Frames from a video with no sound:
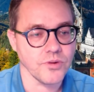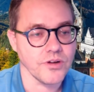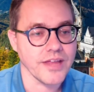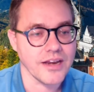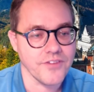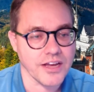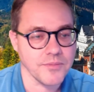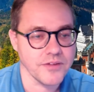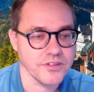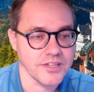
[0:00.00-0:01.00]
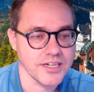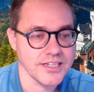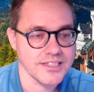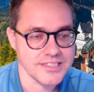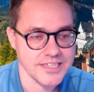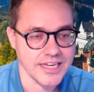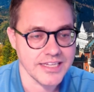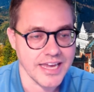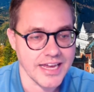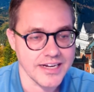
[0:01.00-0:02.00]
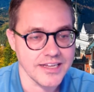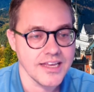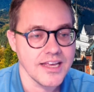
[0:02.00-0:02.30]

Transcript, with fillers: Will that affect my validity to stay in Canada